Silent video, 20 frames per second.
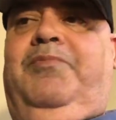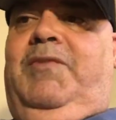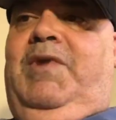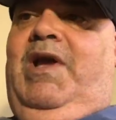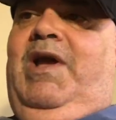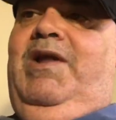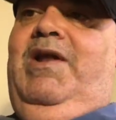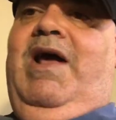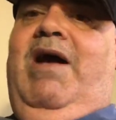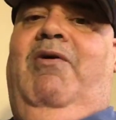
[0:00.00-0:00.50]

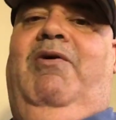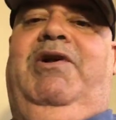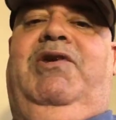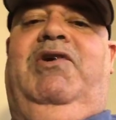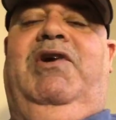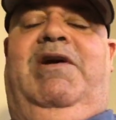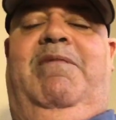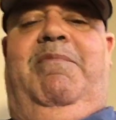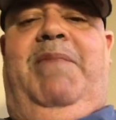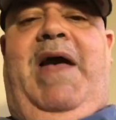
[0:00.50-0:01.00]
and now he
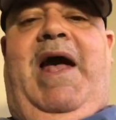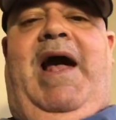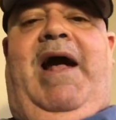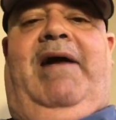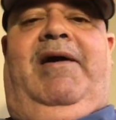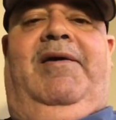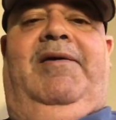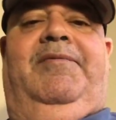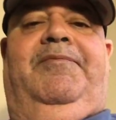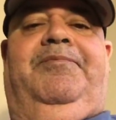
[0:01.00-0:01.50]
took it back
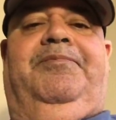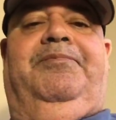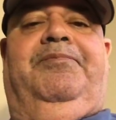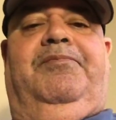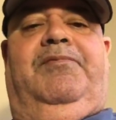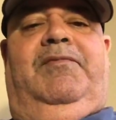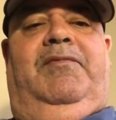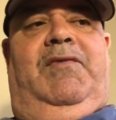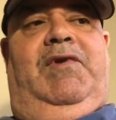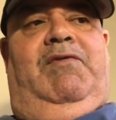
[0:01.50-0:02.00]

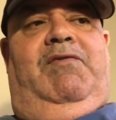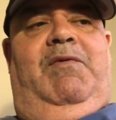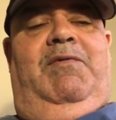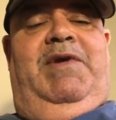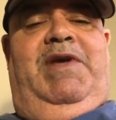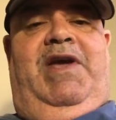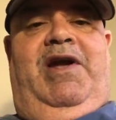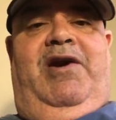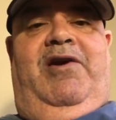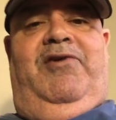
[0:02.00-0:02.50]
from the
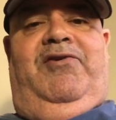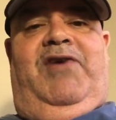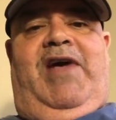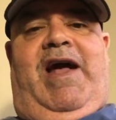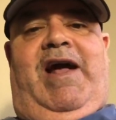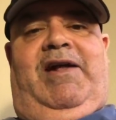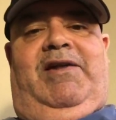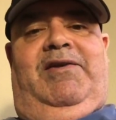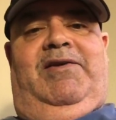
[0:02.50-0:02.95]
CARES Act.